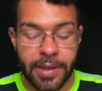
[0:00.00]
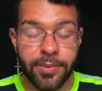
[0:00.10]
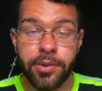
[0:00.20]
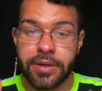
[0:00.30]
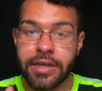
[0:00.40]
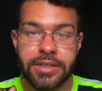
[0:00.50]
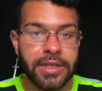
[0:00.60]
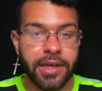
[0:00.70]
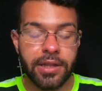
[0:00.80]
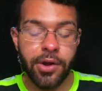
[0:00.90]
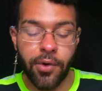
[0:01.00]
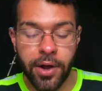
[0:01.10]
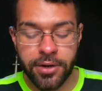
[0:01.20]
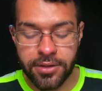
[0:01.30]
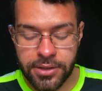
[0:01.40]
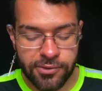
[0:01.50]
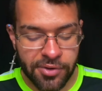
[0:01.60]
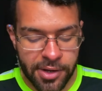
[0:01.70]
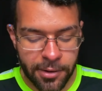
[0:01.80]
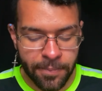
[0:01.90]
Maybe we'll get to that later on in this
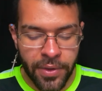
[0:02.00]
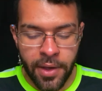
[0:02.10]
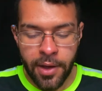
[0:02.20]
reading,